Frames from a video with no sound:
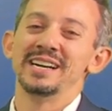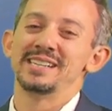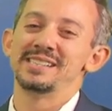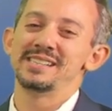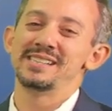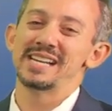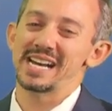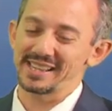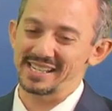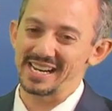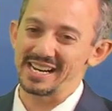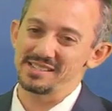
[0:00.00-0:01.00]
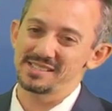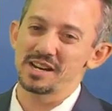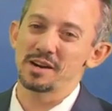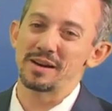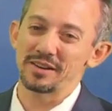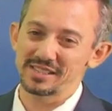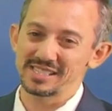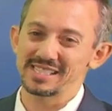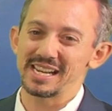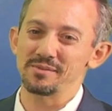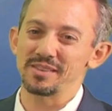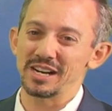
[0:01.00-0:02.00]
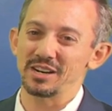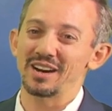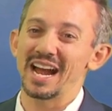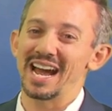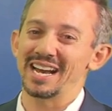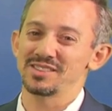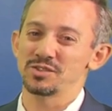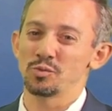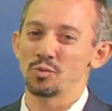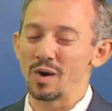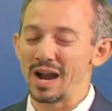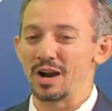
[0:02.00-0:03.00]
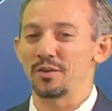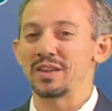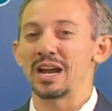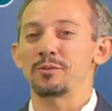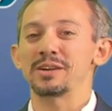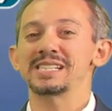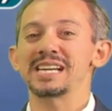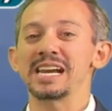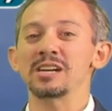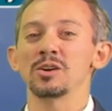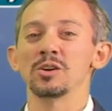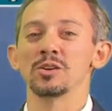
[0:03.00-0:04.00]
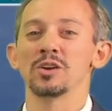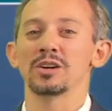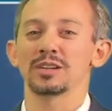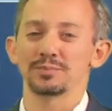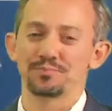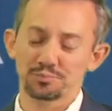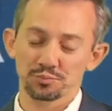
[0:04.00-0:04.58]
Not the case, about the same there as well. Now, we take a look